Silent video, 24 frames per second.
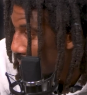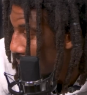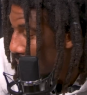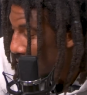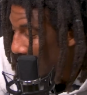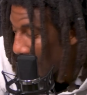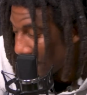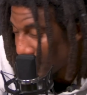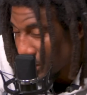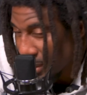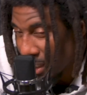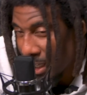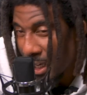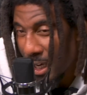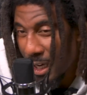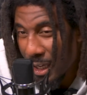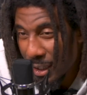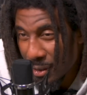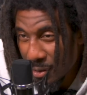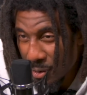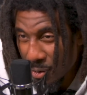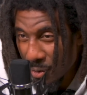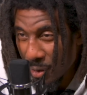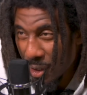So I was like, all
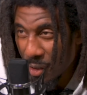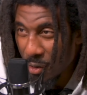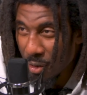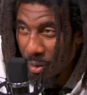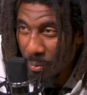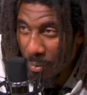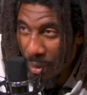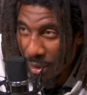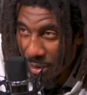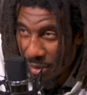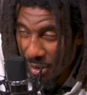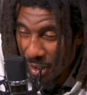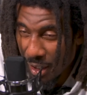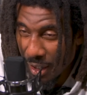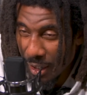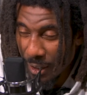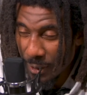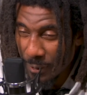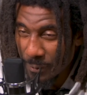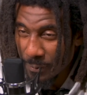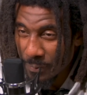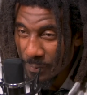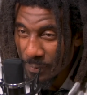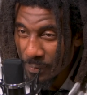right, cool, I'll go to Mount
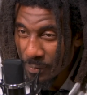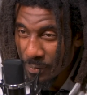Zion.